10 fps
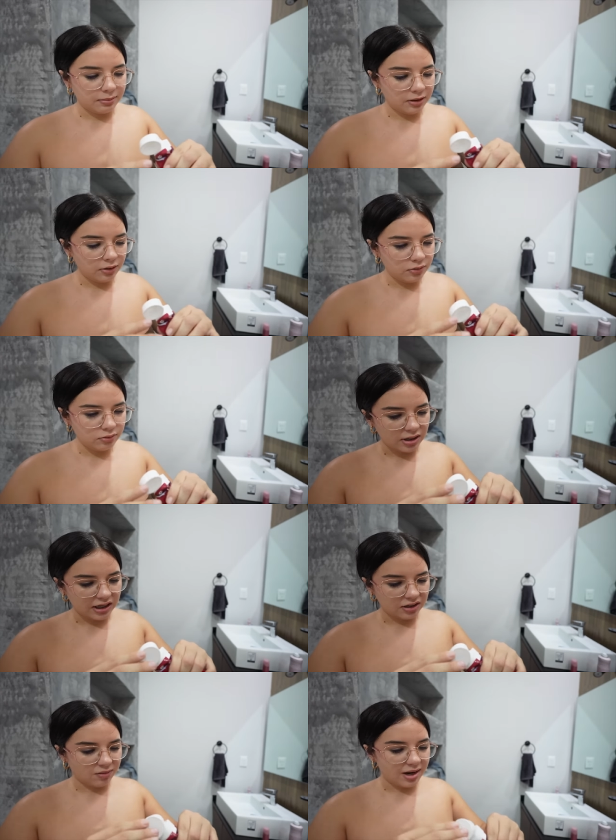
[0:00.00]
blue
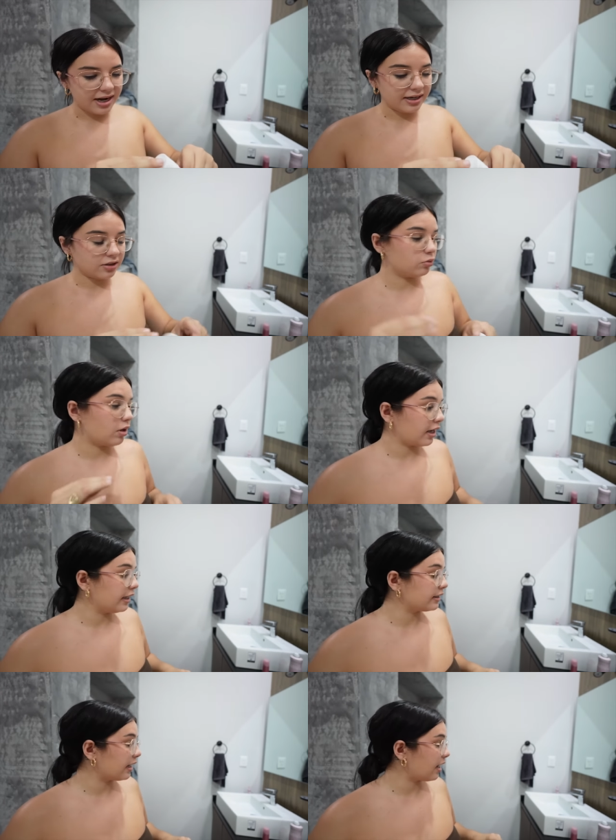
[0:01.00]
and gray, do not
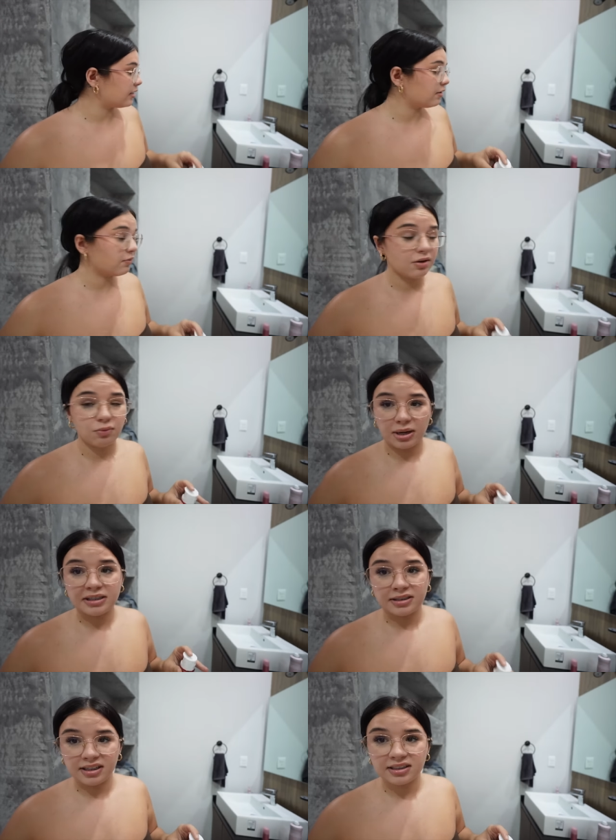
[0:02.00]
get that, guys, if you have
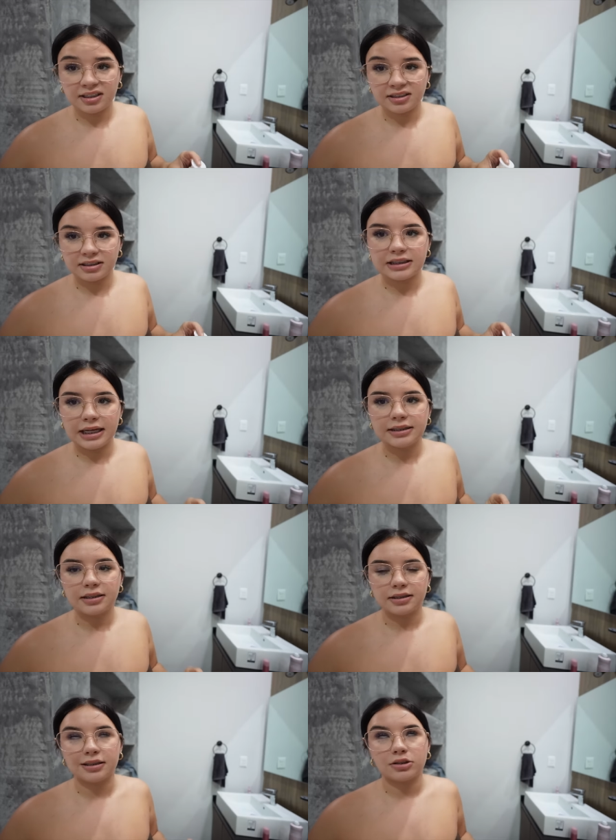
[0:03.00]
white sinks because it stains
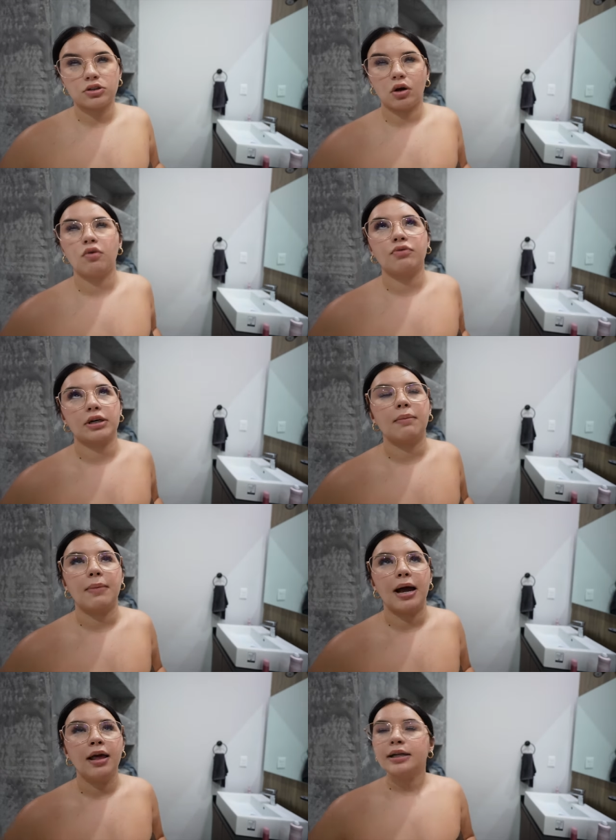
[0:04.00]
the sink so freaking
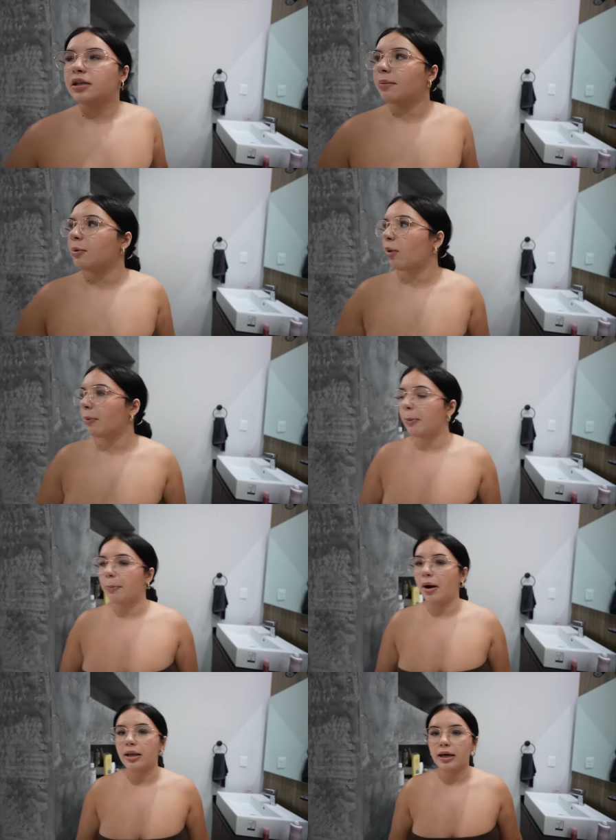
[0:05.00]
bad. And tell me why we
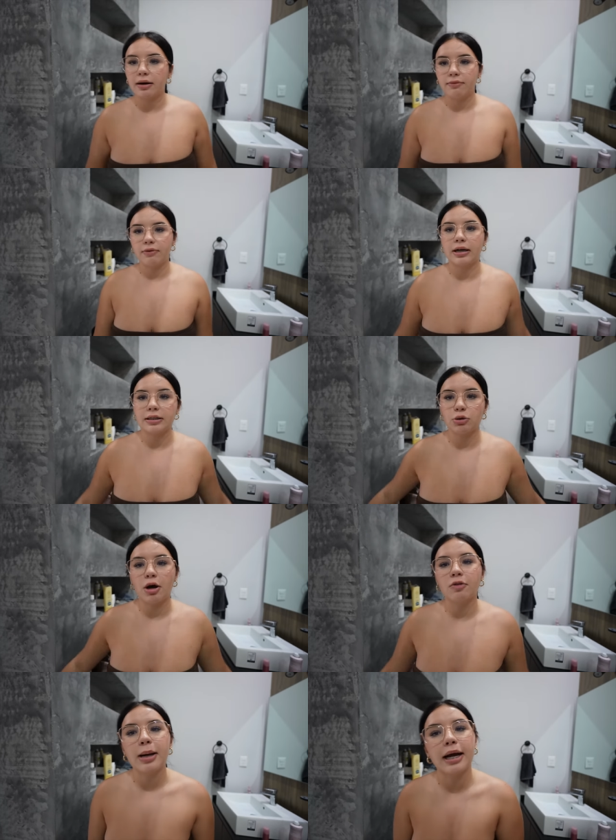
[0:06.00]
bought like a fucking
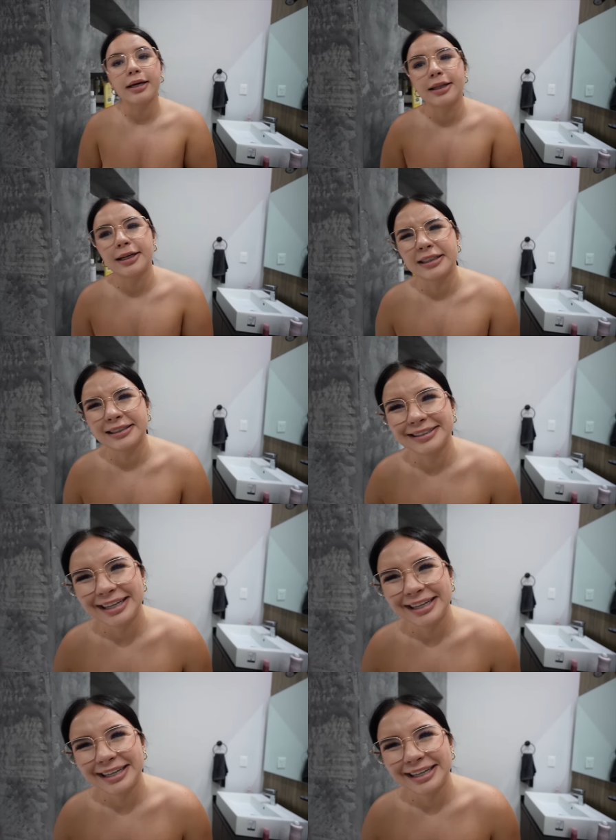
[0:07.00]
12-pack of this.